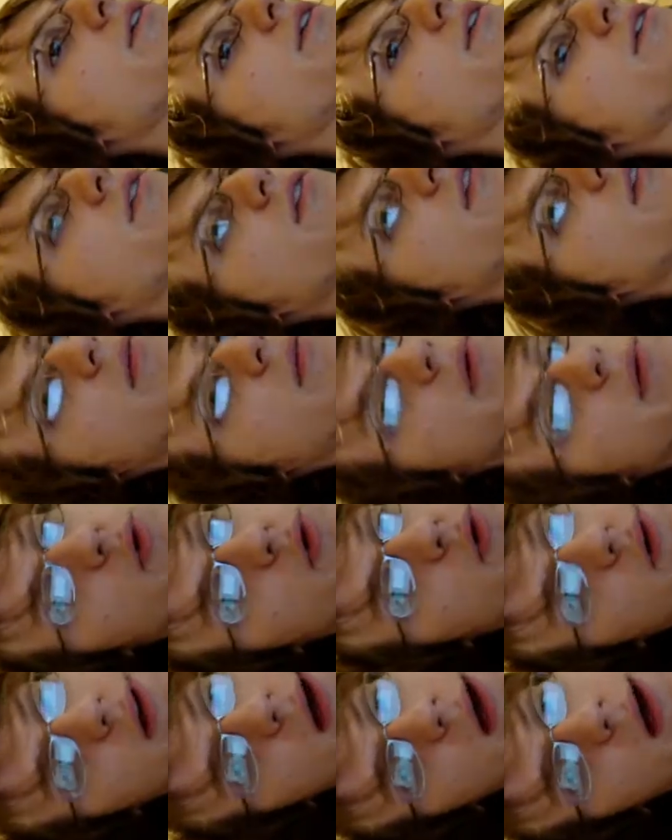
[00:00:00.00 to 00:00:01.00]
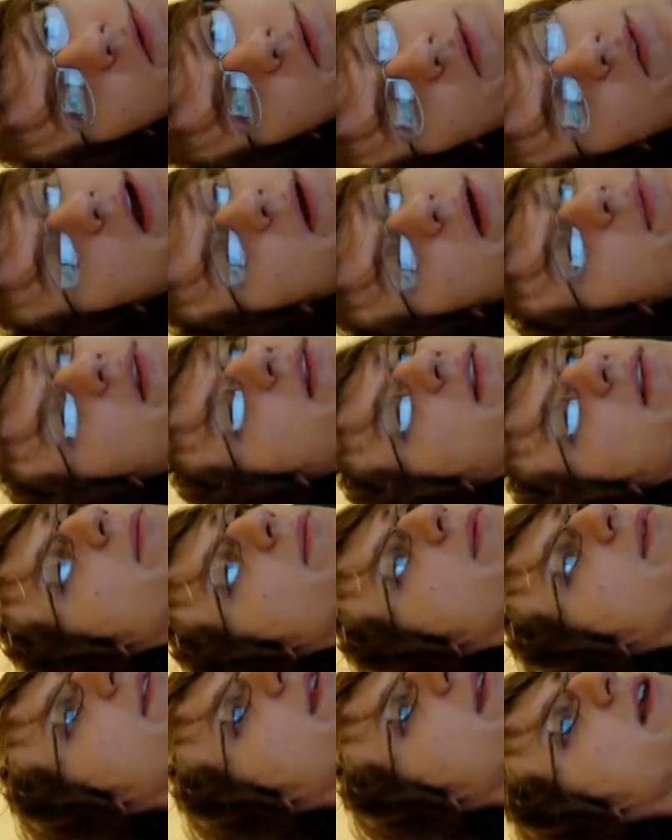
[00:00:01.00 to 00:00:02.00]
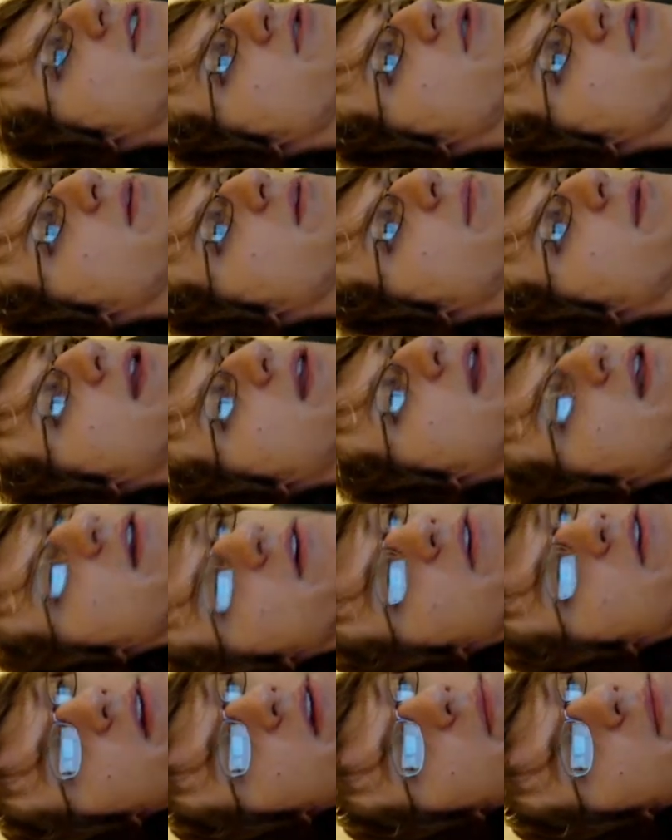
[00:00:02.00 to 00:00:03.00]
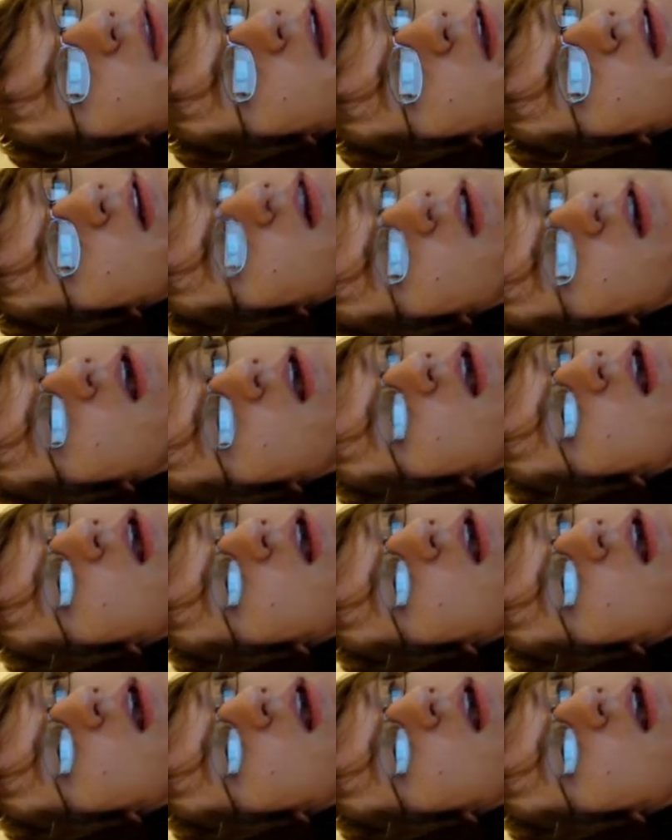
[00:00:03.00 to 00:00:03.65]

others a little bit more time frame to set up a schedule, a meeting or something.